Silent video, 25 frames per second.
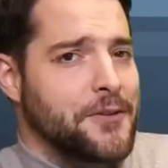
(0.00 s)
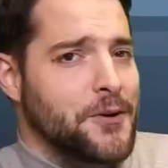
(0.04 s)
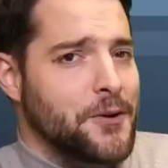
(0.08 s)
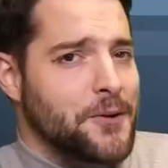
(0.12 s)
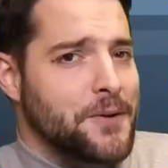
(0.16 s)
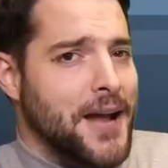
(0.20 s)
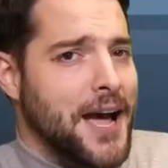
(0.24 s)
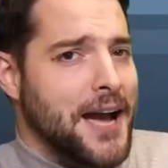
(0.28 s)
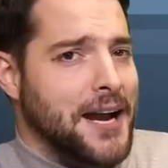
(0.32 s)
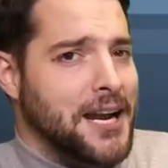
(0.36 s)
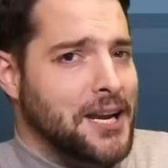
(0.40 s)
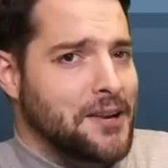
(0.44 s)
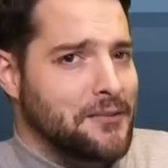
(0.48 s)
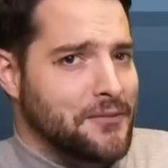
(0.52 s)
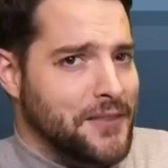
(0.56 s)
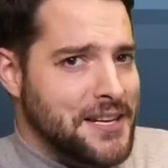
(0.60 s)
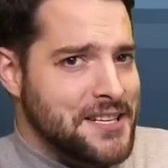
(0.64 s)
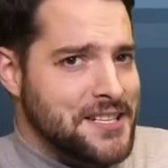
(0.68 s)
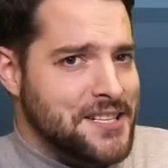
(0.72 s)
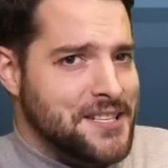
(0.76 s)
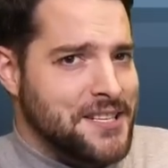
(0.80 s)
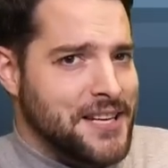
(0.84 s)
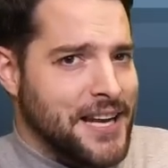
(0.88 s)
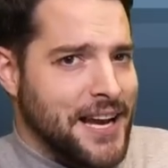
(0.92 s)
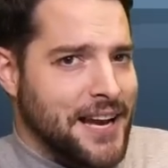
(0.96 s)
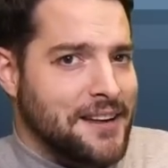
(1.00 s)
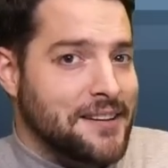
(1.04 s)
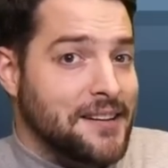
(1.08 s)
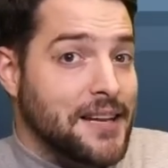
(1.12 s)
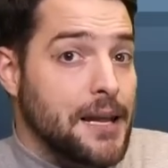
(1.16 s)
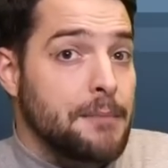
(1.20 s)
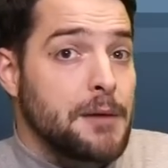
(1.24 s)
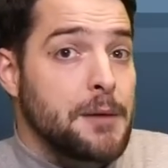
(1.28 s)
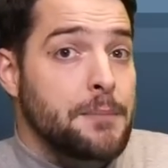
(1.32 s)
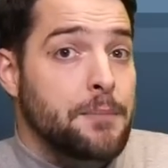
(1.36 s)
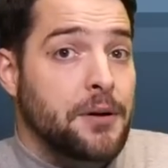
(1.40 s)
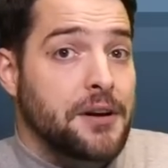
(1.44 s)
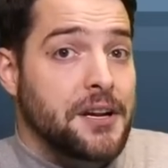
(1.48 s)
If you're not convinced yet,
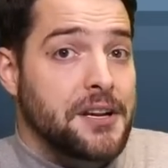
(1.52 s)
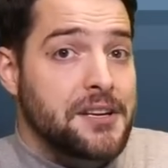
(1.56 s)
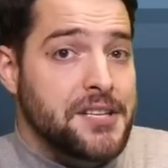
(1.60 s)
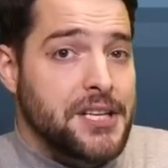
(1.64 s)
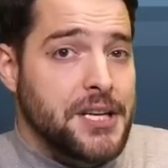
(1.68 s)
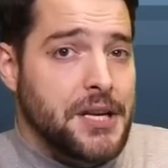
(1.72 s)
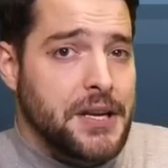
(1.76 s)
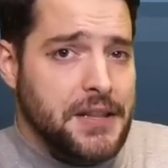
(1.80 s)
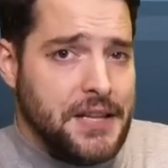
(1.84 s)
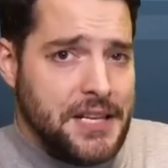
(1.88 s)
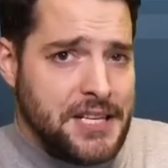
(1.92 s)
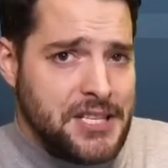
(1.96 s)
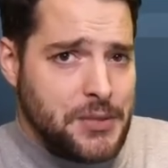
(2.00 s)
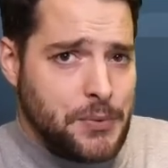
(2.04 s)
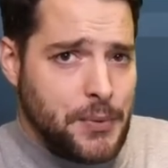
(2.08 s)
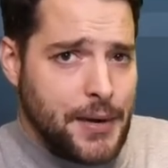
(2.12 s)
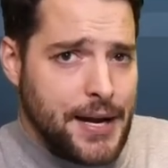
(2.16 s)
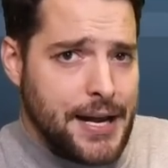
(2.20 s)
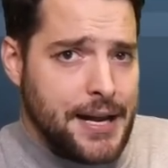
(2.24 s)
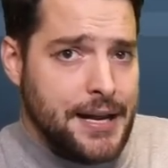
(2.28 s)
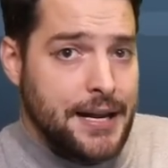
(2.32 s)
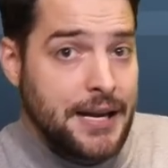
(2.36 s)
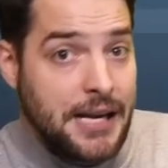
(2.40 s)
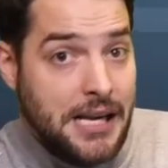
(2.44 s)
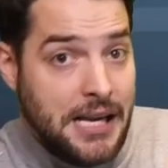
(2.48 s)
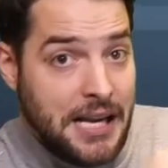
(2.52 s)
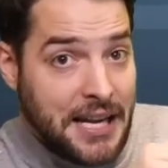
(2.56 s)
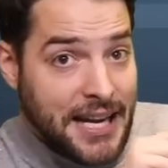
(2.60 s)
let me put it to you this way.